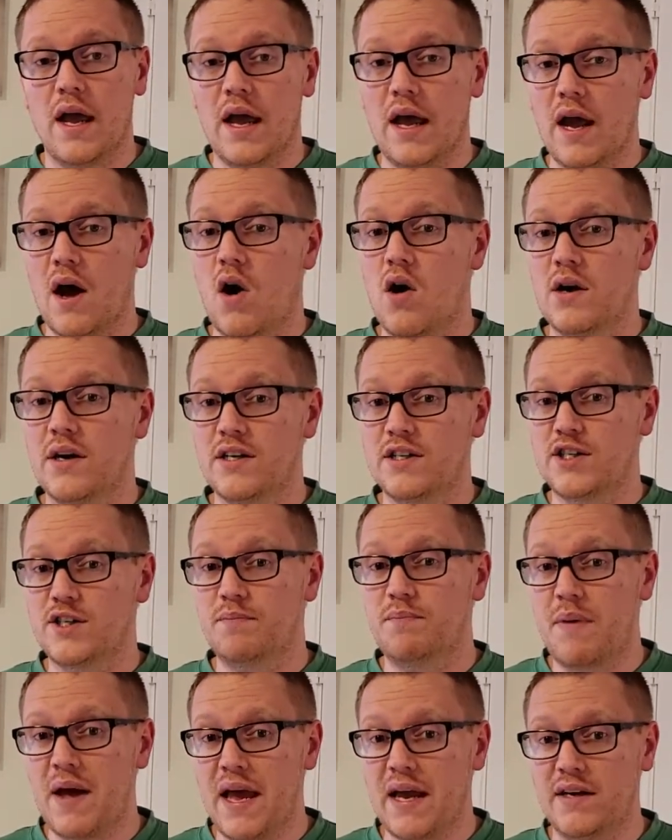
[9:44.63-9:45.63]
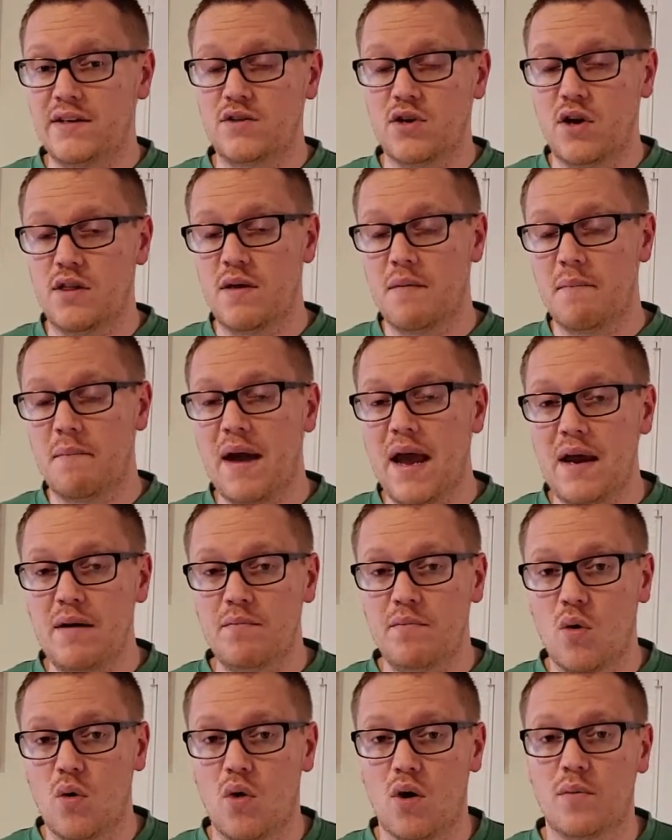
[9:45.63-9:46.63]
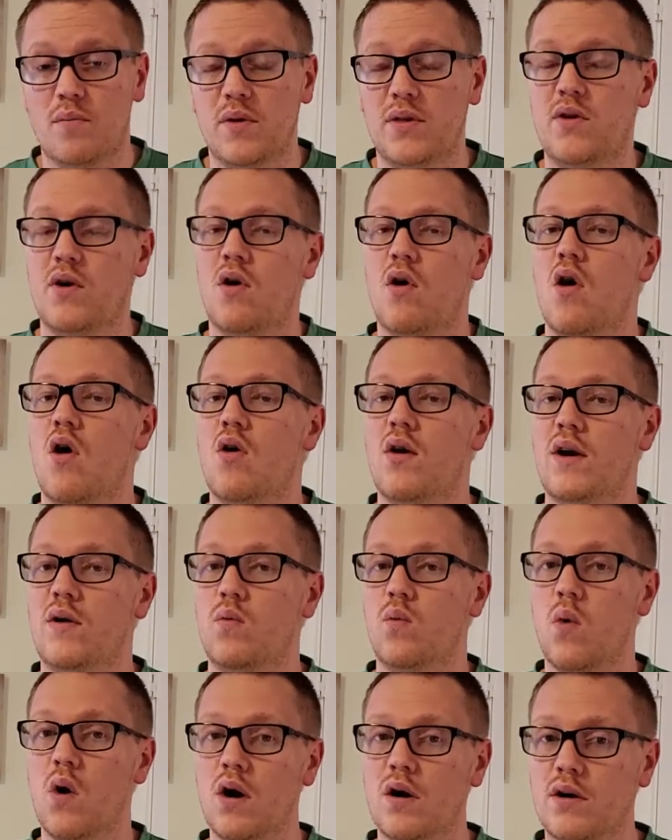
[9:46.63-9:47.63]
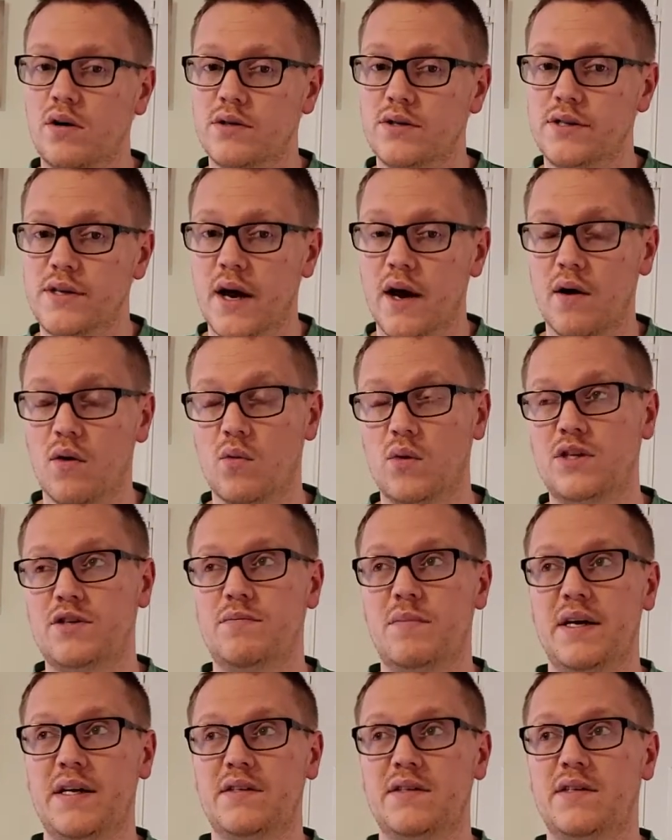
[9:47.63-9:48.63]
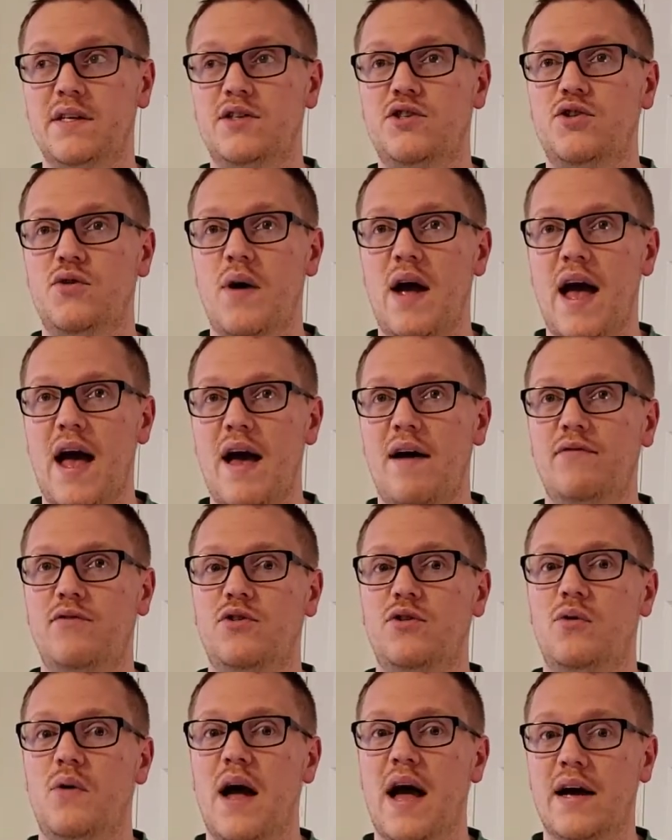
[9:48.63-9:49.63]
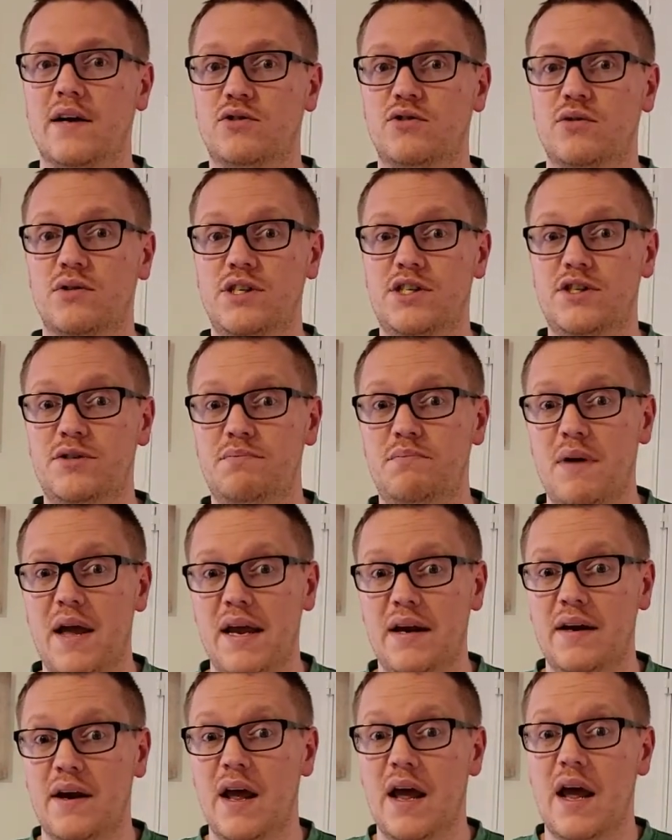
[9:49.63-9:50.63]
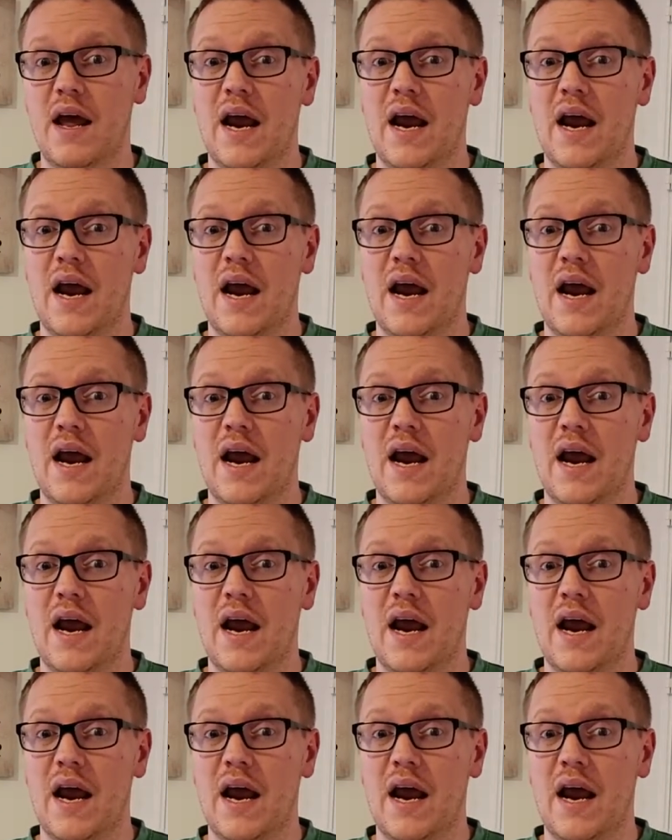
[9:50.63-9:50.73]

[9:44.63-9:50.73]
on a space on the main board, but there are already workers there, which means that you have to actually spend